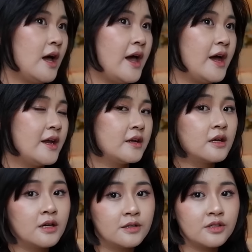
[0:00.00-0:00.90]

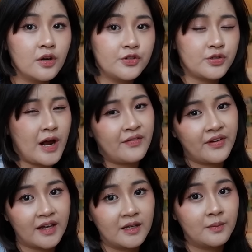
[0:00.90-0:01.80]
and you know,
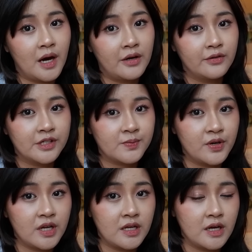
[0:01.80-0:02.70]
traffic in Bandung is
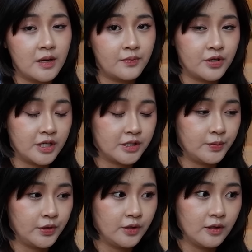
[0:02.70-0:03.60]
pretty
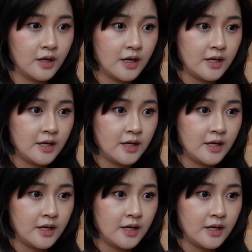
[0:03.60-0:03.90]
unpredictable.